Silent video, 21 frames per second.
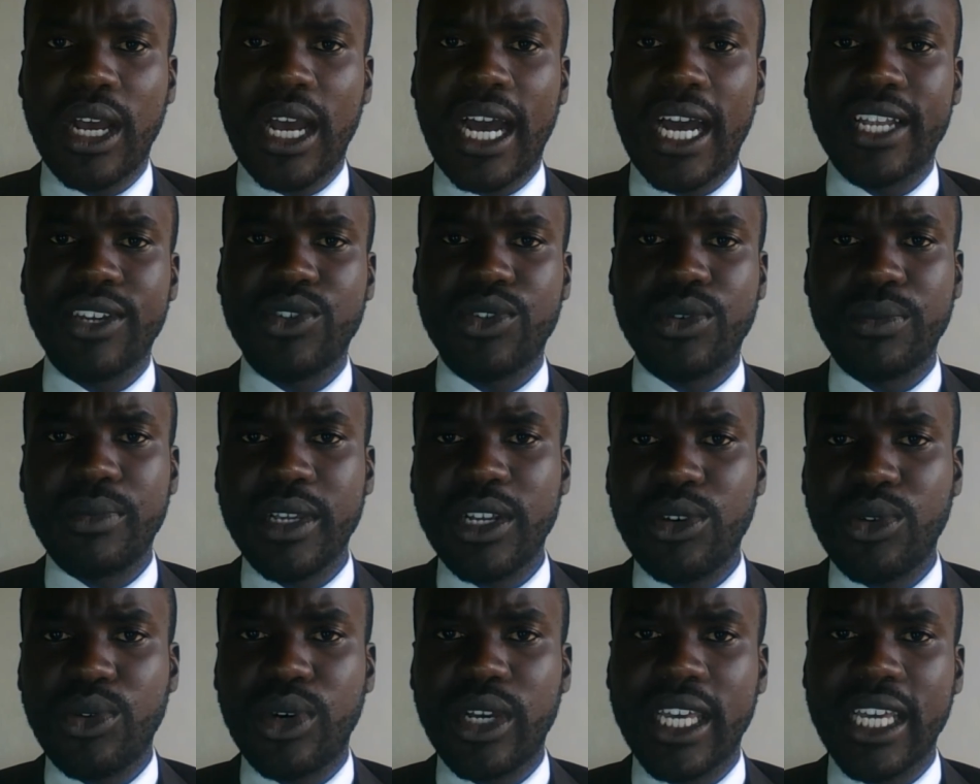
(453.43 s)
and you'll be
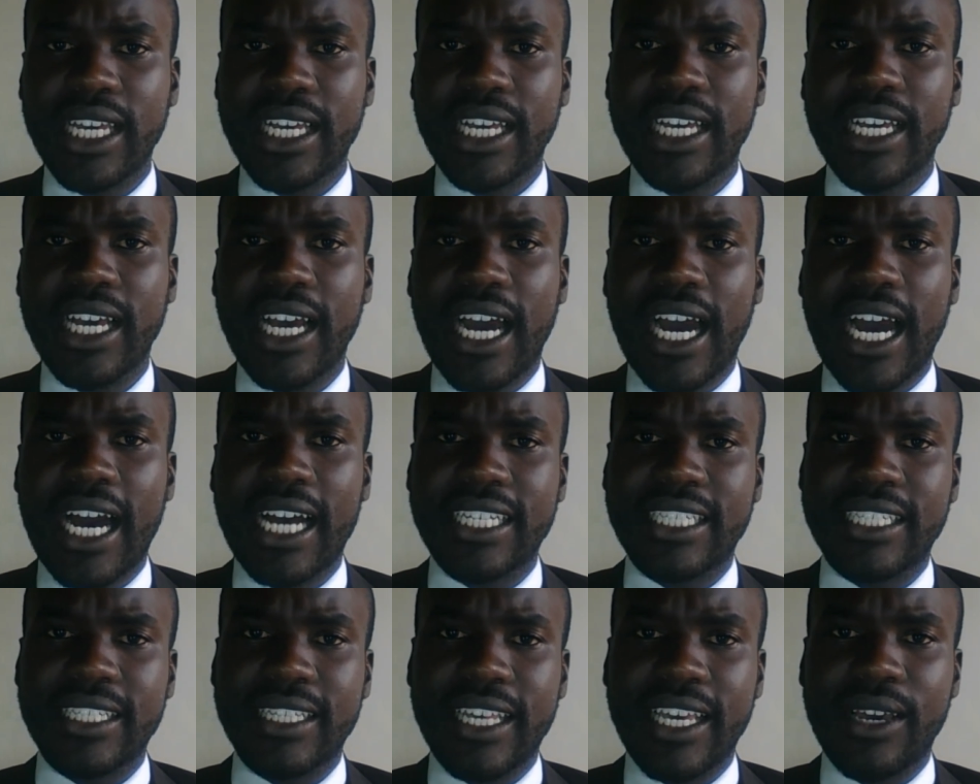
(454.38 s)
looking at
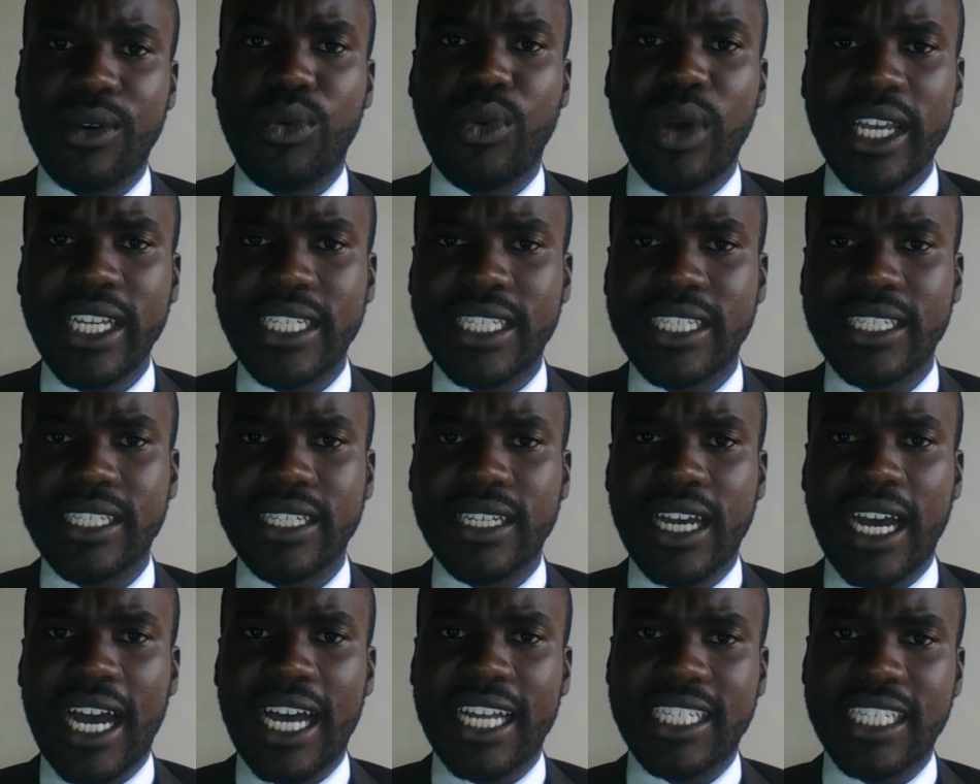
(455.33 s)
the weight
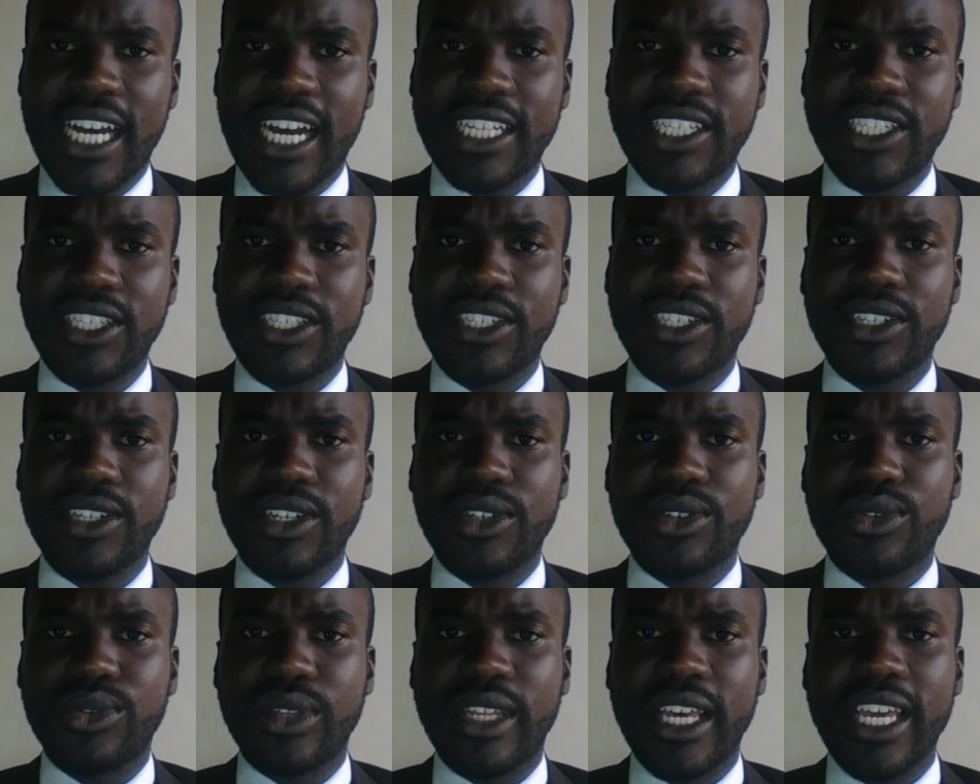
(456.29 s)
attached
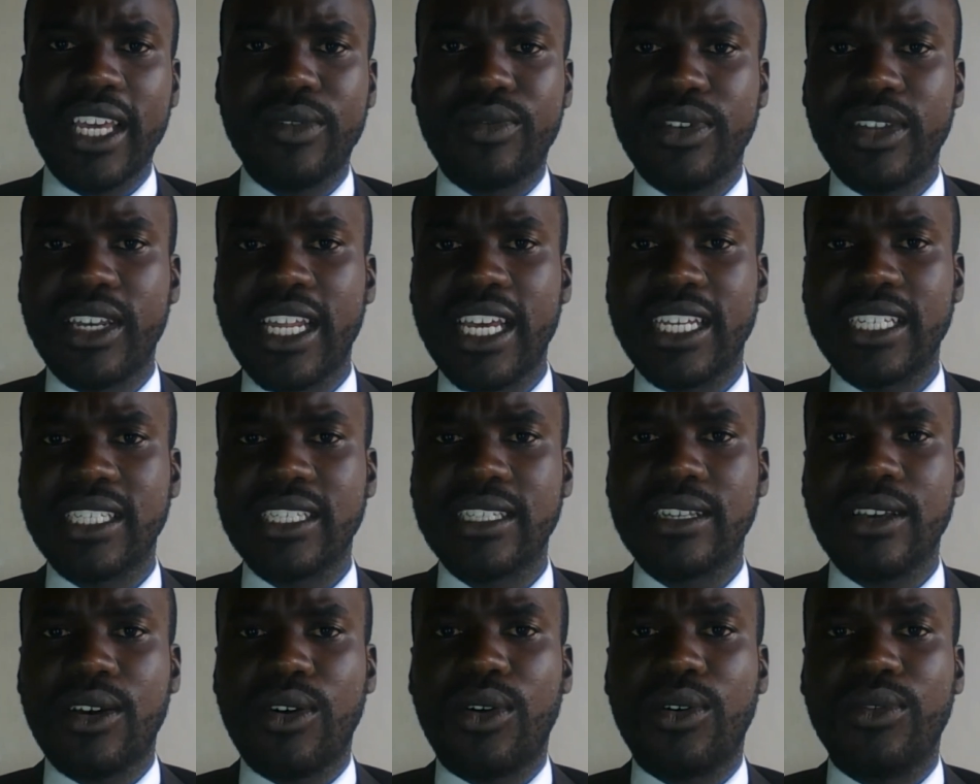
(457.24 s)
to the evidence
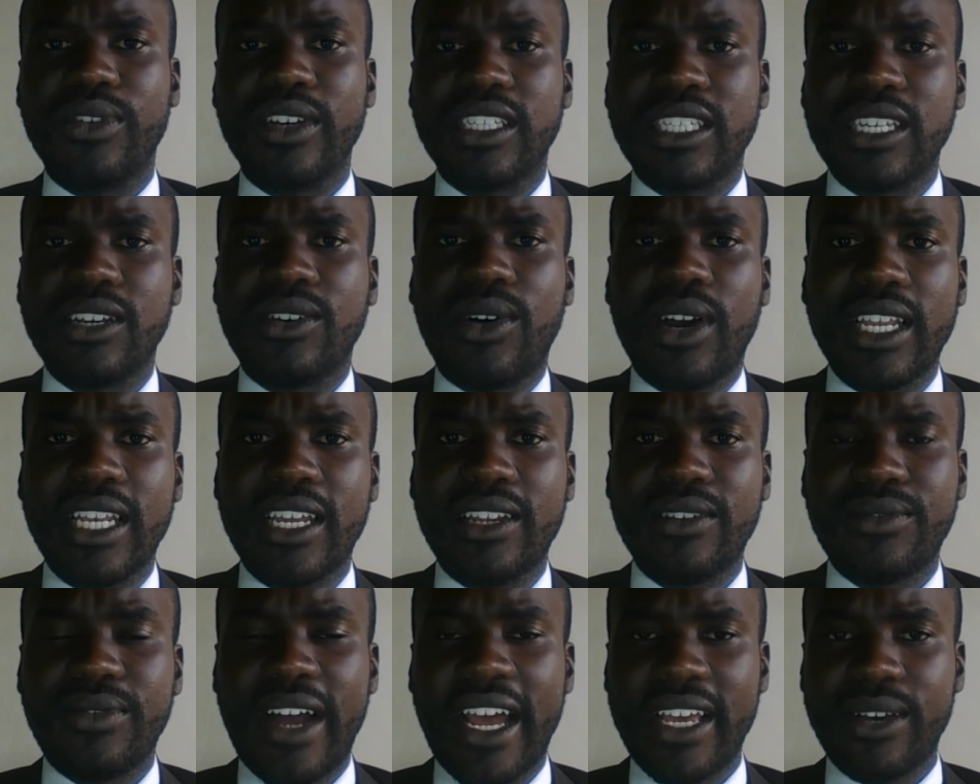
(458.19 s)
of a single
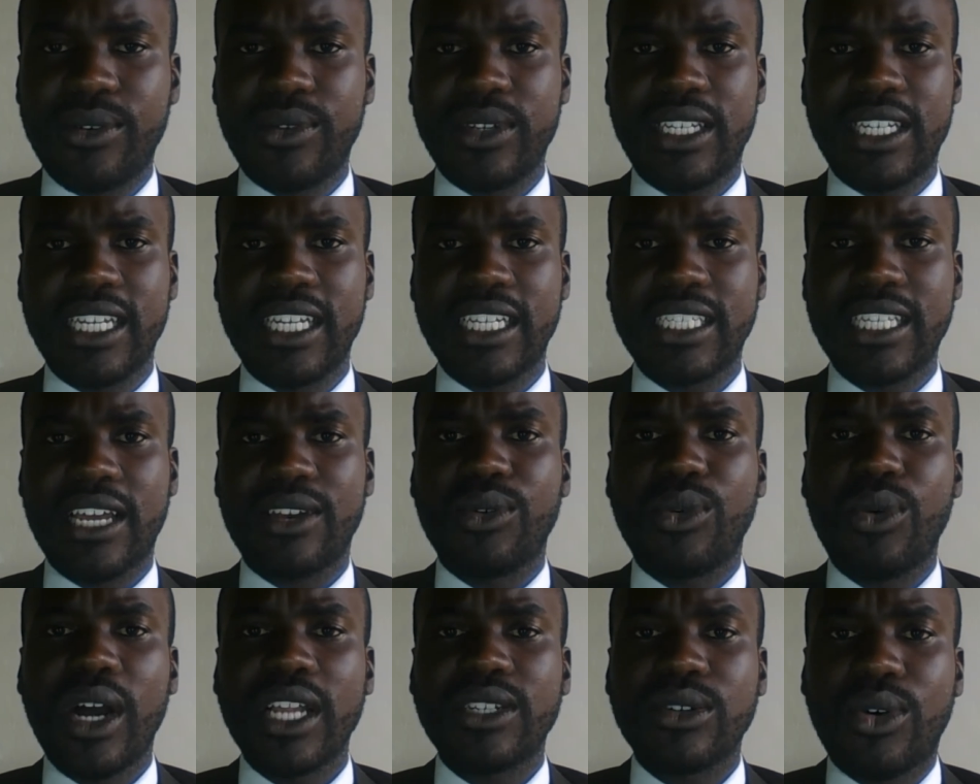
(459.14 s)
identifying witness and
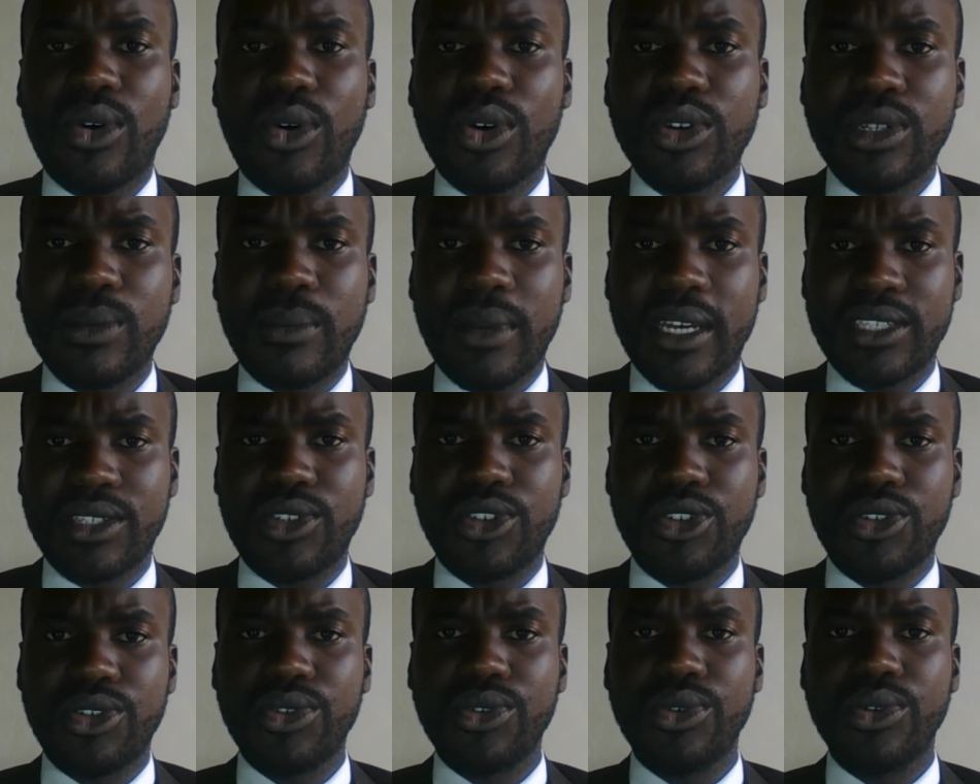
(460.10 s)
what court must
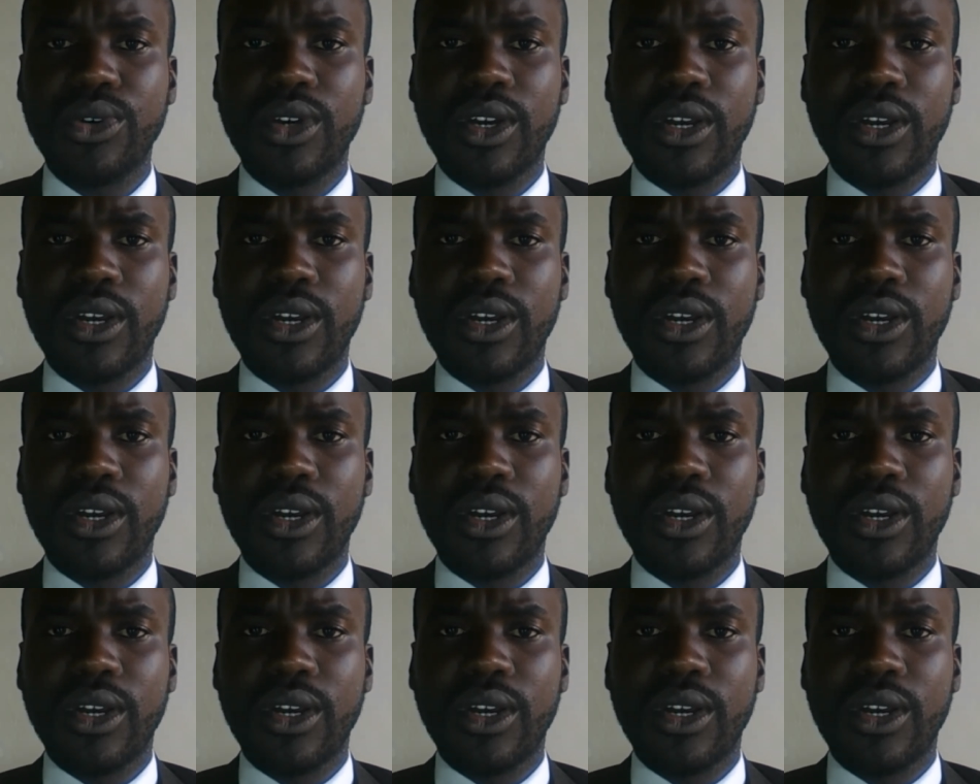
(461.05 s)
do